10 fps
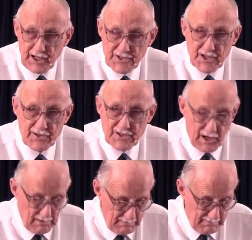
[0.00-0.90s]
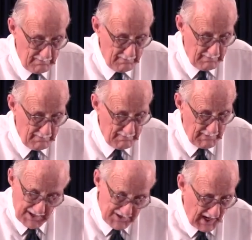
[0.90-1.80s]
Peter said so.
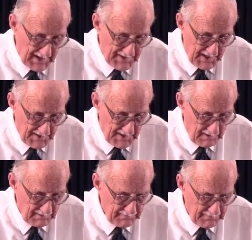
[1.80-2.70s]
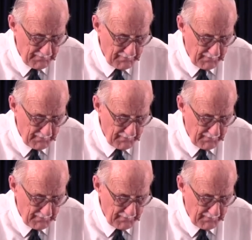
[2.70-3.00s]
Isaiah says so.